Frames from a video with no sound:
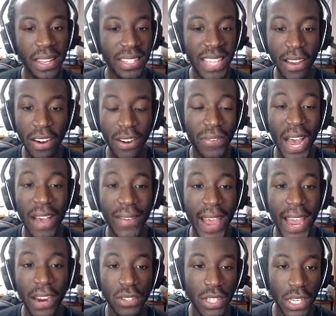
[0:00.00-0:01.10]
75
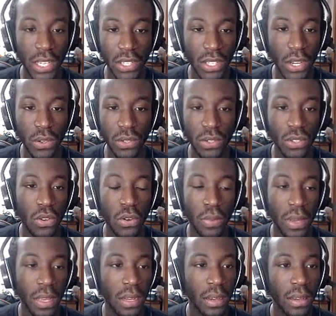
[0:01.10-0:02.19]
accuracy is so
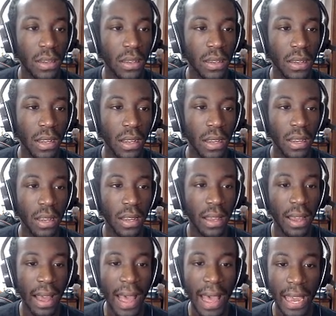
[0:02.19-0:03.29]
stupid.
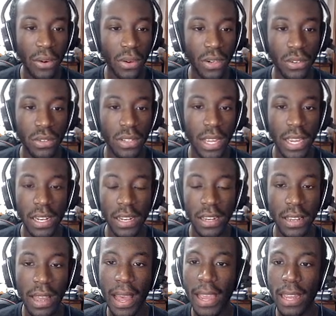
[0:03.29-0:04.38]
I don't understand
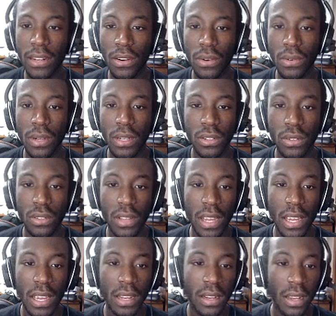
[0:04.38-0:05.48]
it. I don't
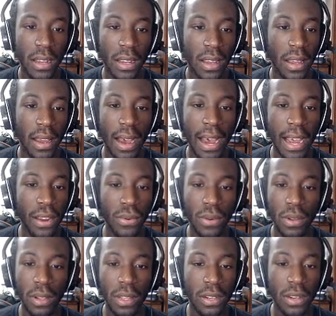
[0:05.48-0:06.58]
understand. I
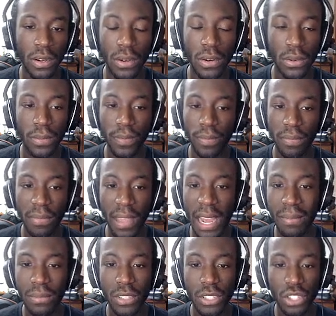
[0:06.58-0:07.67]
really don't.
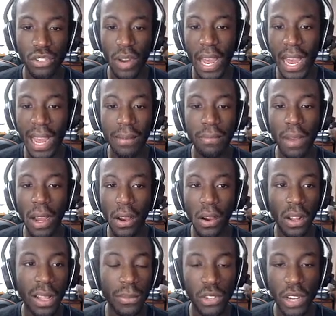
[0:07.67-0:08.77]
I'm just
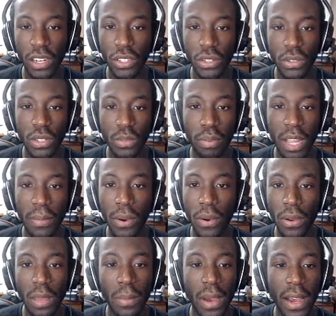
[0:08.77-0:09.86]
all I'm trying to do is play
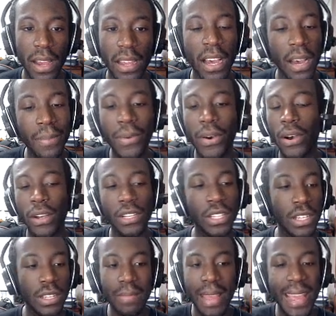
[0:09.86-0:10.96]
Pokemon. Come
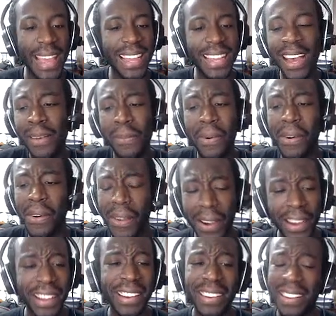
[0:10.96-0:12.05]
on, man. Come
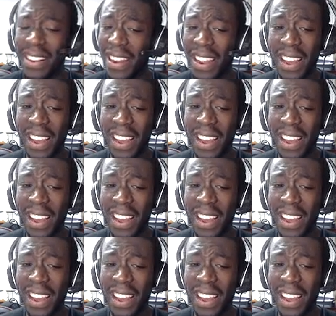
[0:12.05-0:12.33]
on.